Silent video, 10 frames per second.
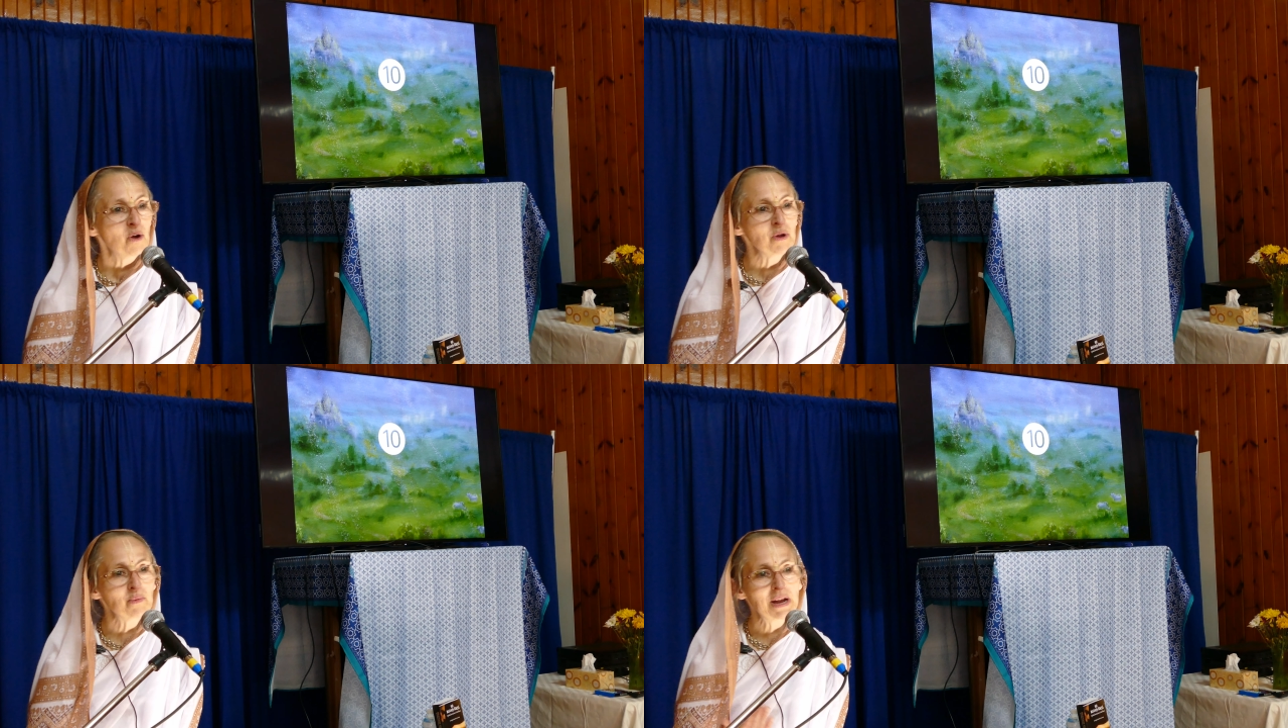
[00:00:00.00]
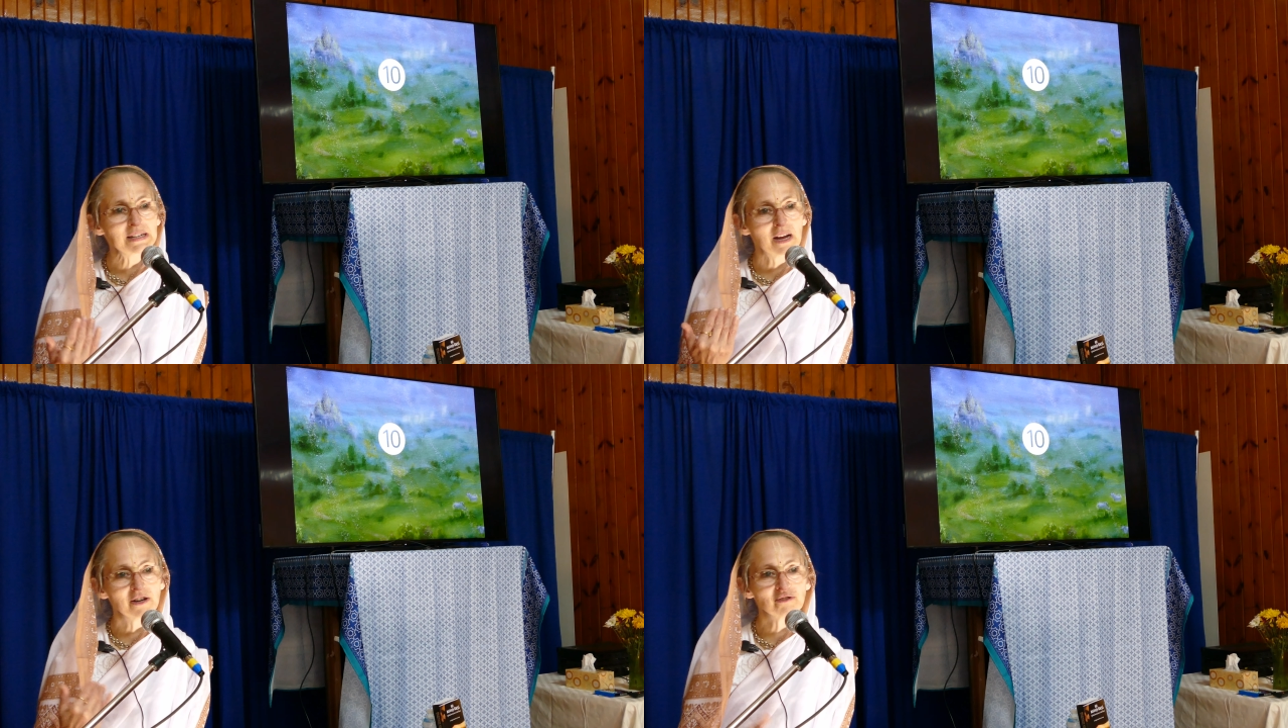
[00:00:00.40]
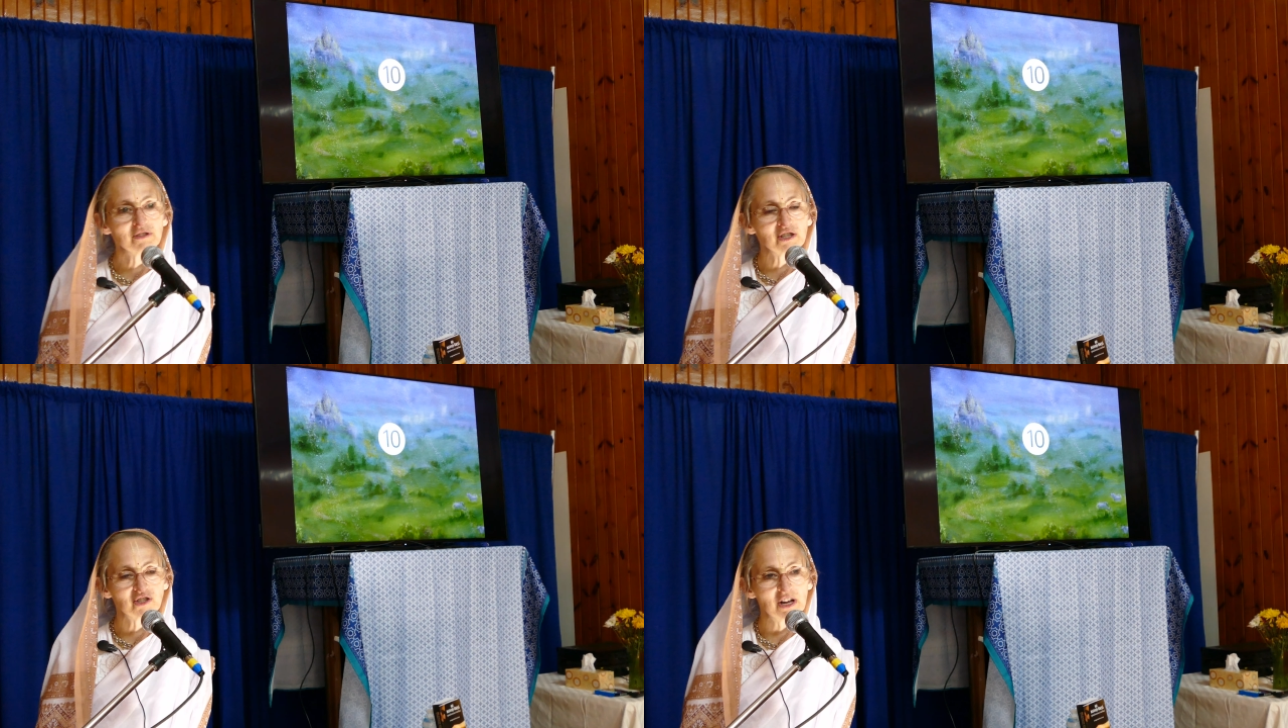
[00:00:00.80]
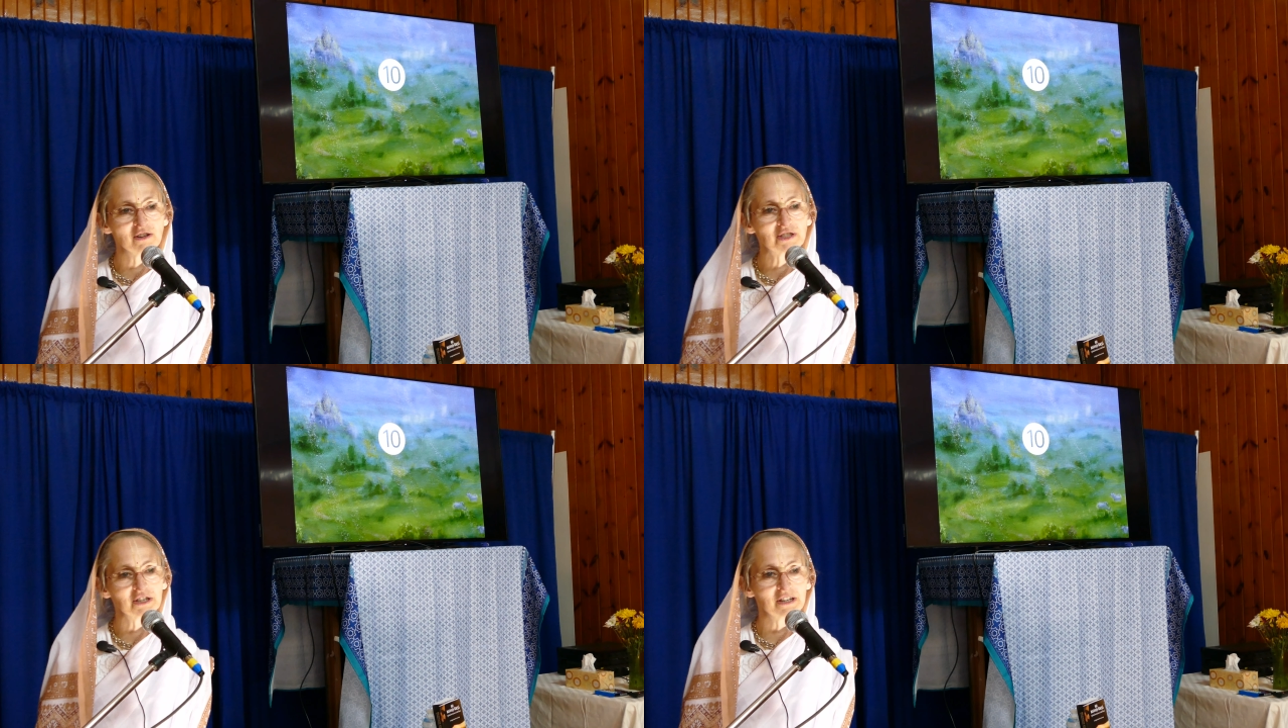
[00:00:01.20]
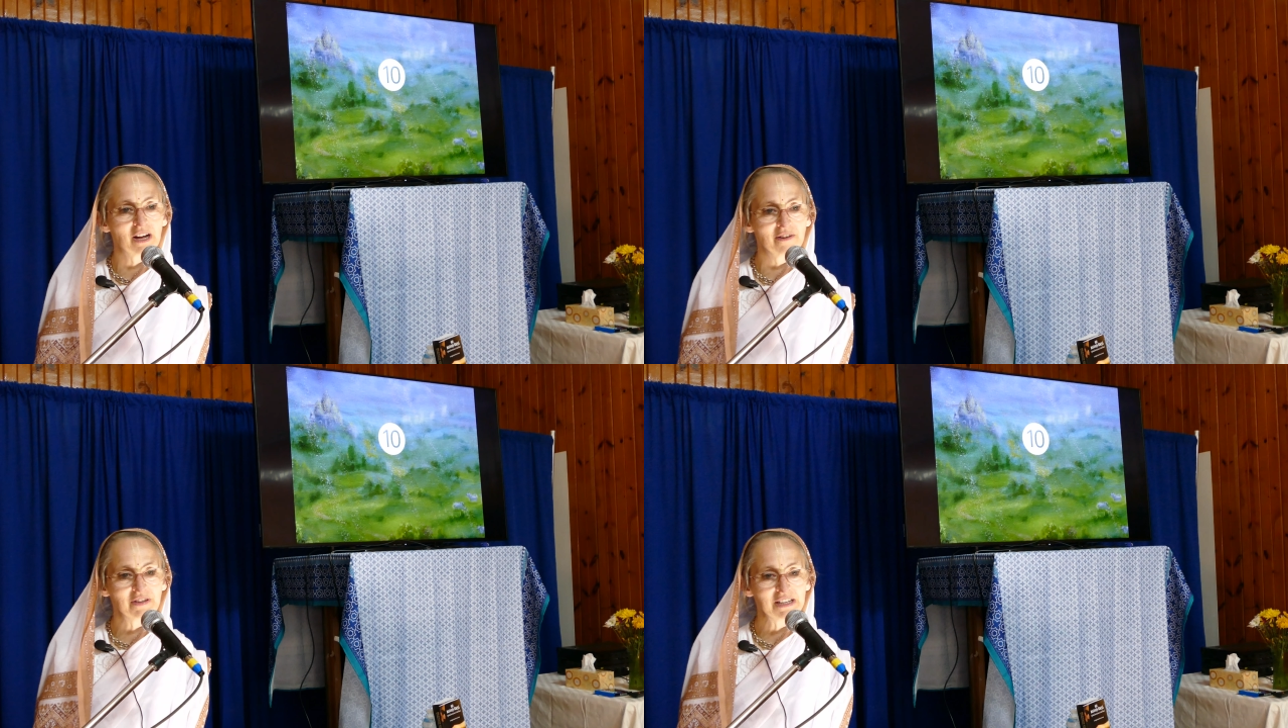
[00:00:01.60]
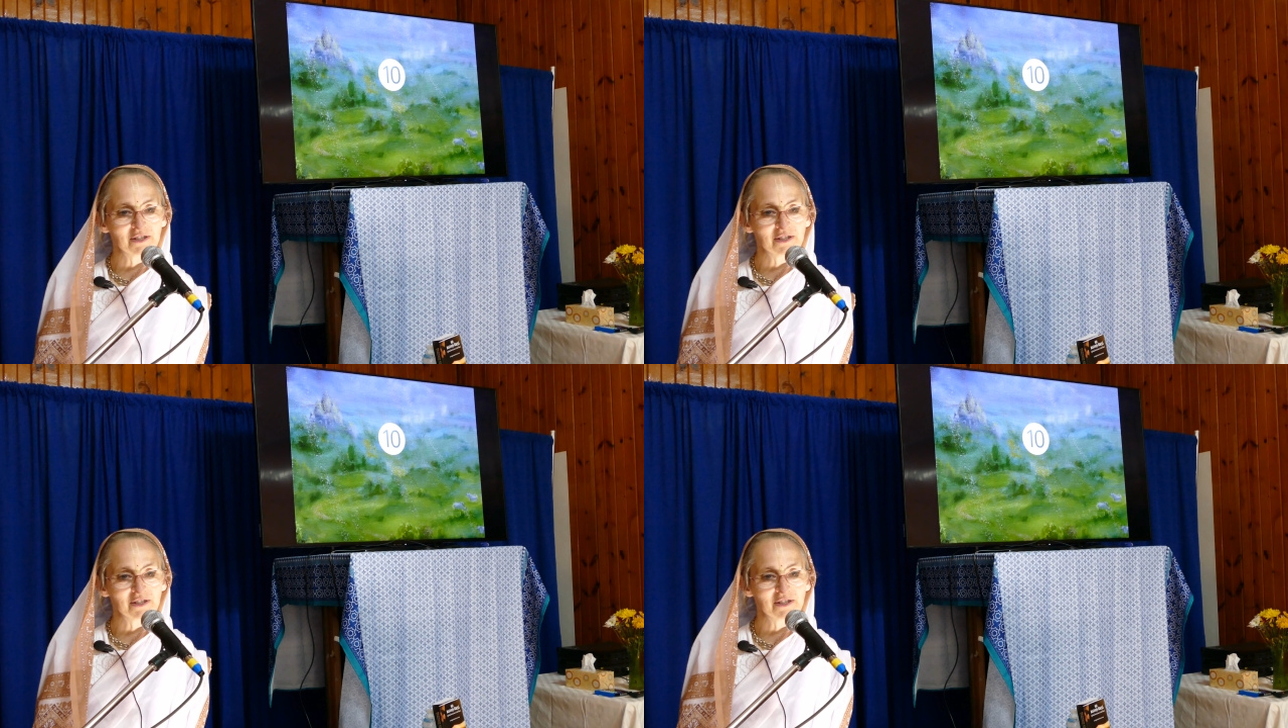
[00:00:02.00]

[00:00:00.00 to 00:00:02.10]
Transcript: we went under the shelter of the